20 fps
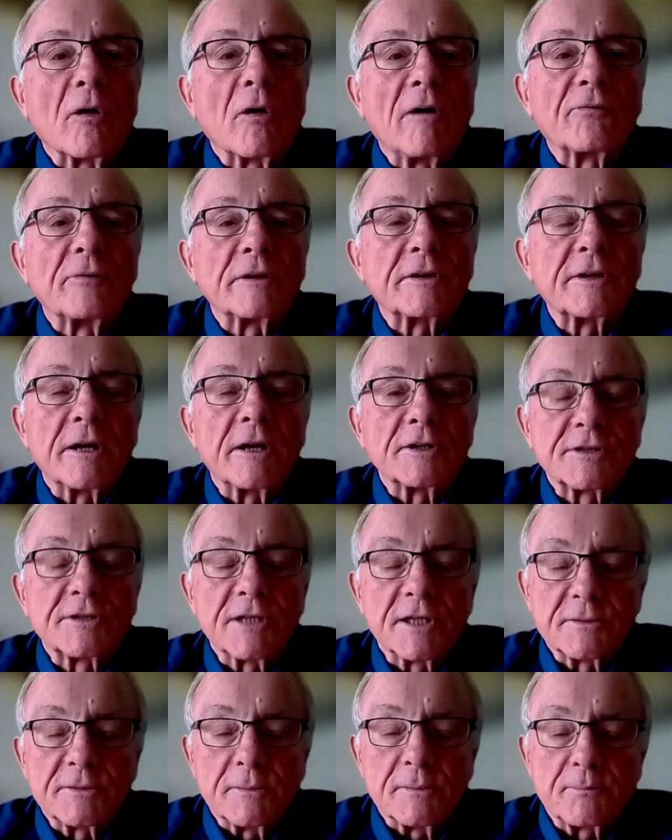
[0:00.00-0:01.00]
off with,
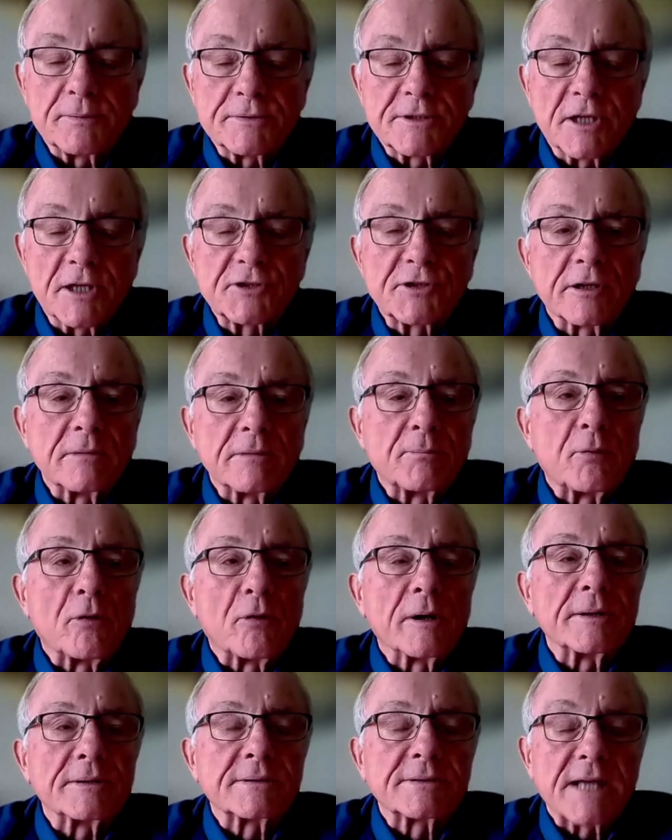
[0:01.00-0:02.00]
such an
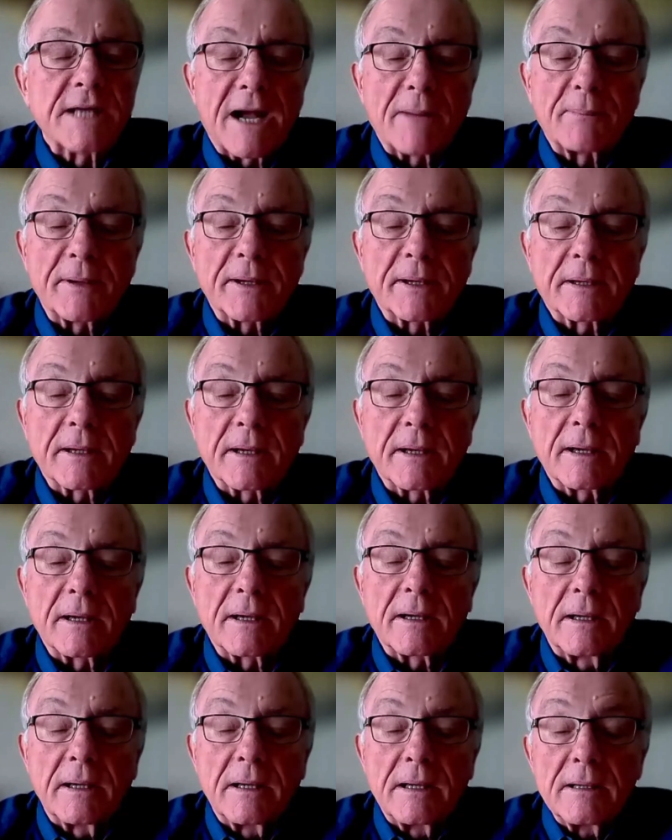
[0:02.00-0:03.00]
important topic.
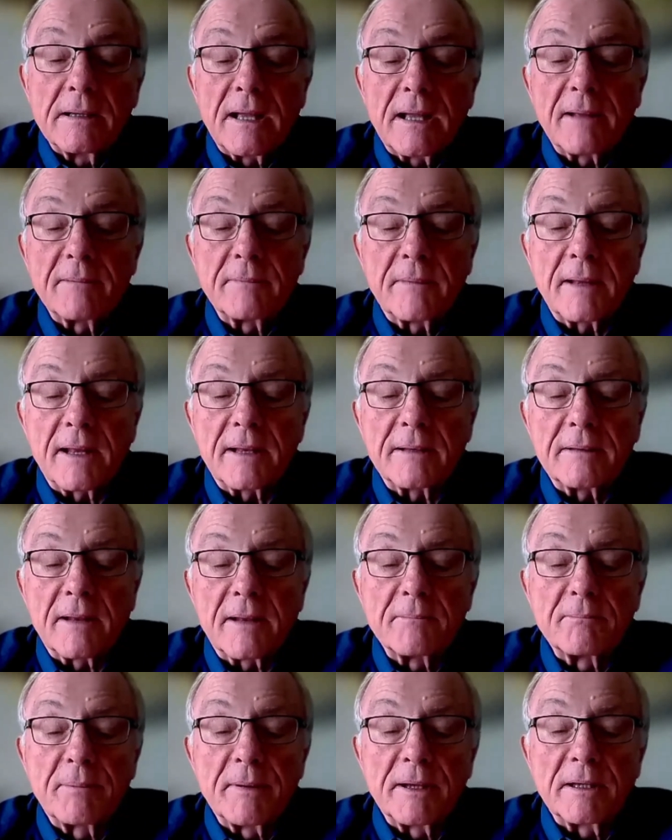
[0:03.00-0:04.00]

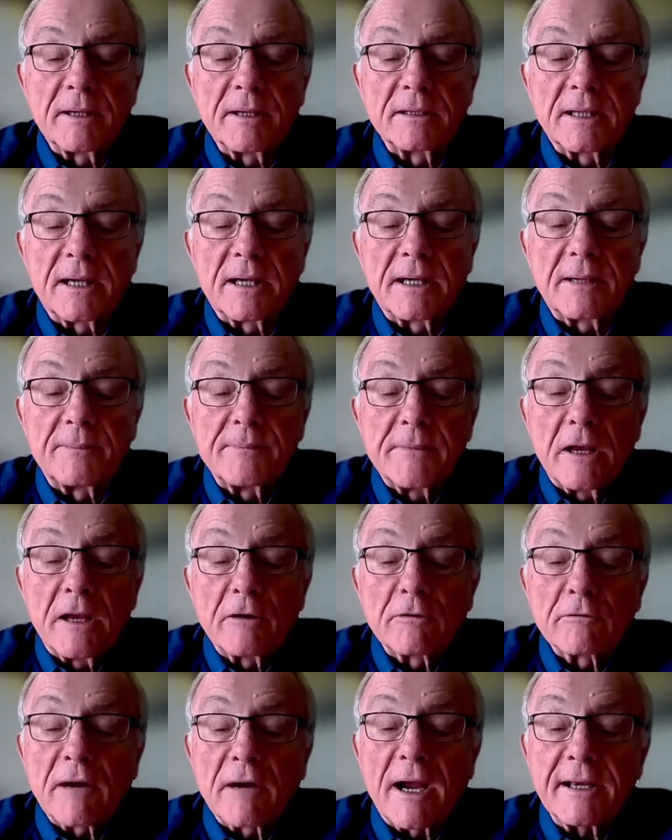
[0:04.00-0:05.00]
And Bill,
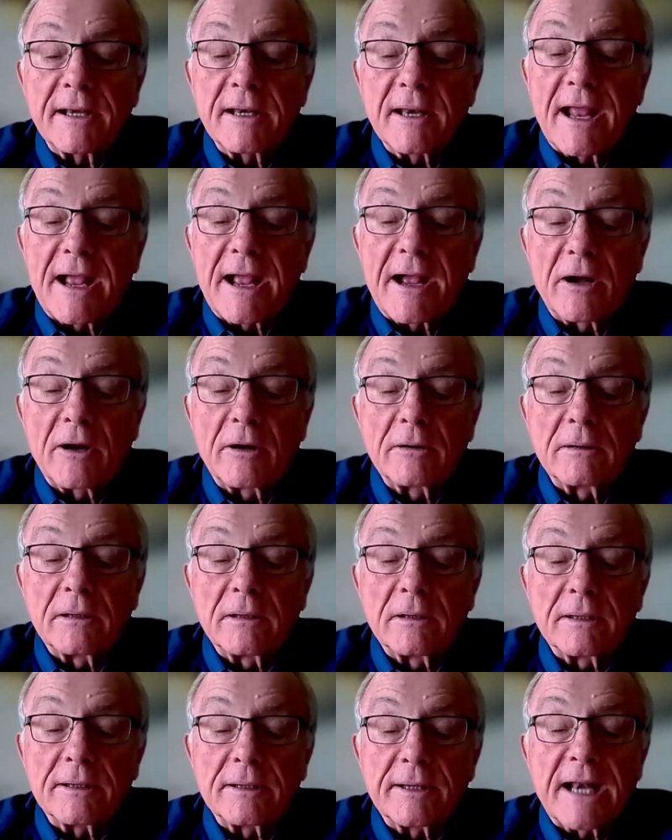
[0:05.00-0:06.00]
right now
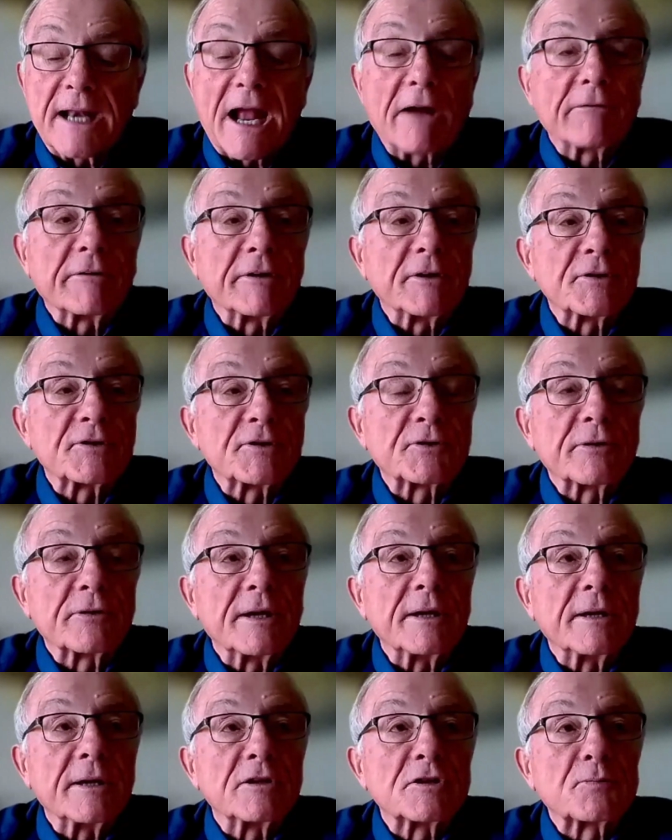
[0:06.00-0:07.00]
in our
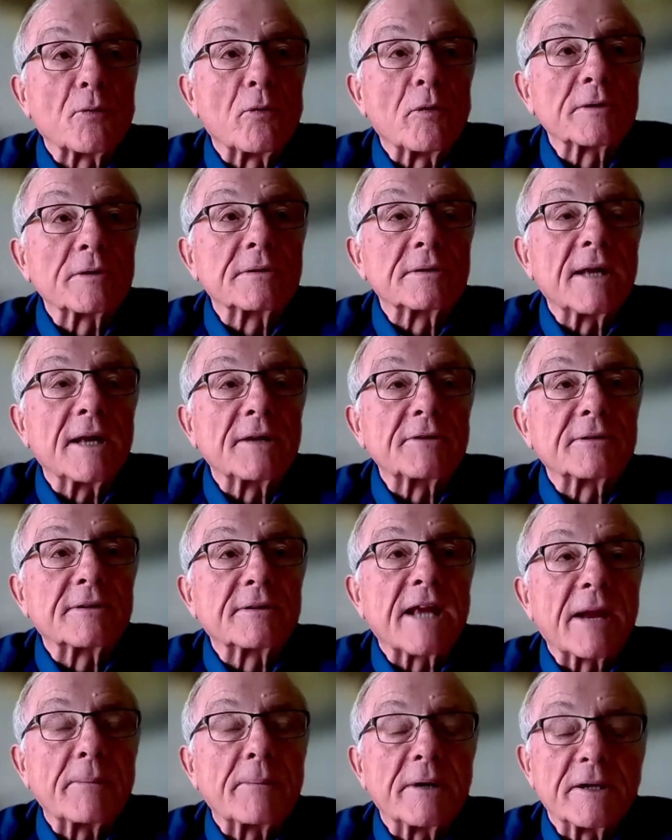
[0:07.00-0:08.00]
industry, in the sports and
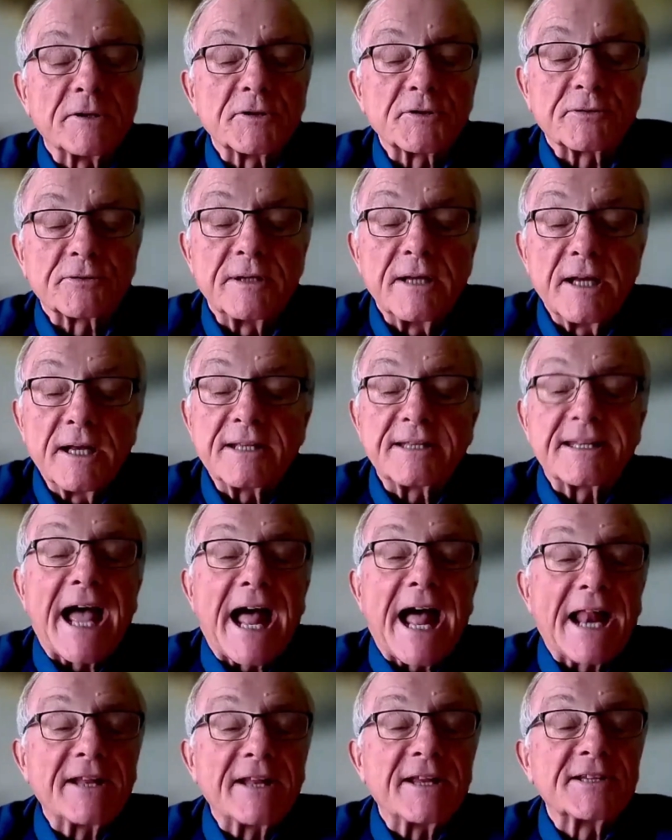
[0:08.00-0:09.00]
entertainment industry,
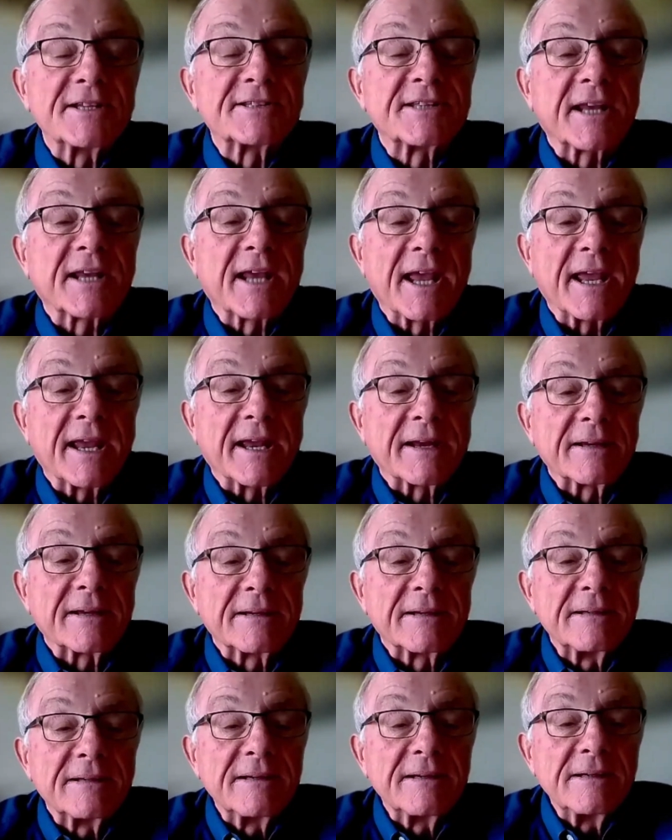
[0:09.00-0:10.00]
data is the king.
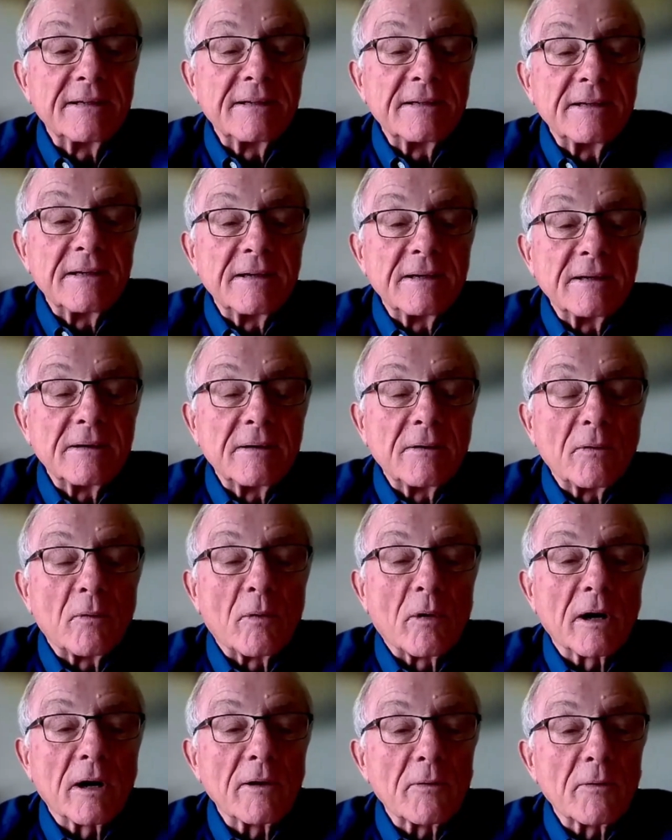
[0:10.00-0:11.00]

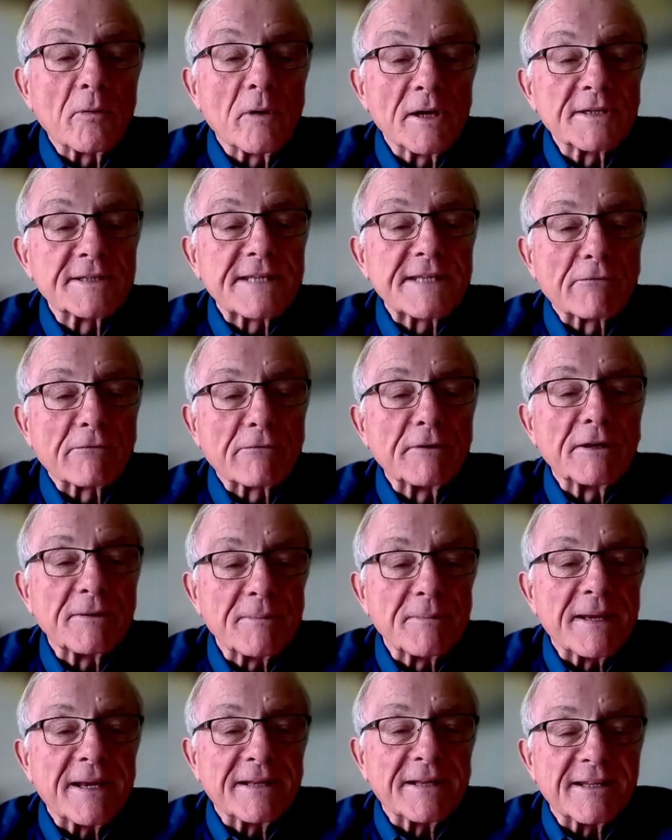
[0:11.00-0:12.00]
What does that really
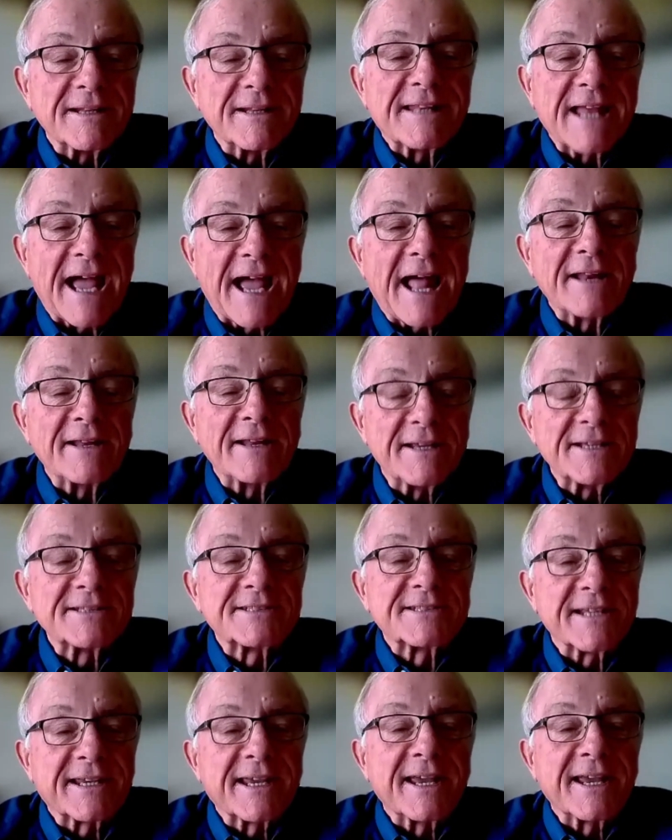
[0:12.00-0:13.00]
mean? The data
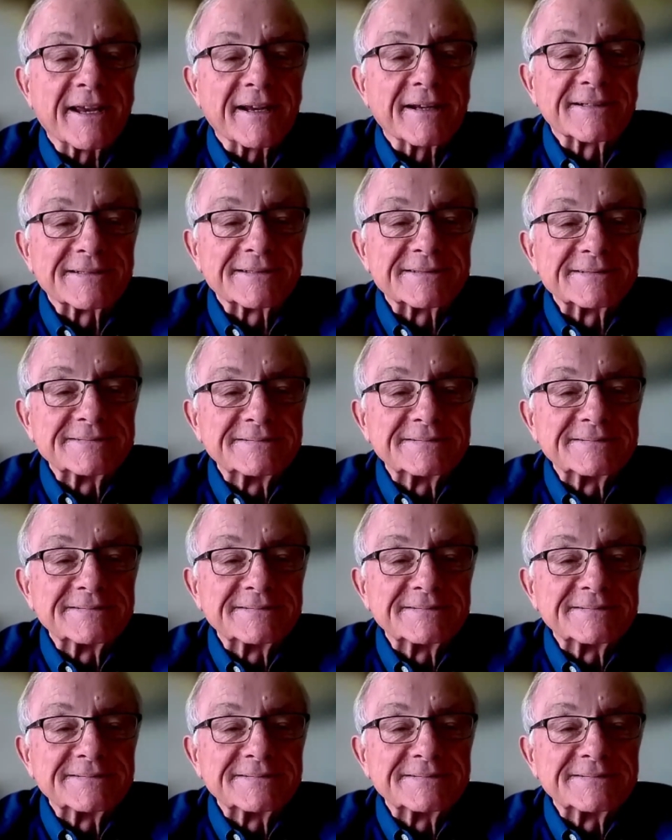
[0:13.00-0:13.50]
is the king.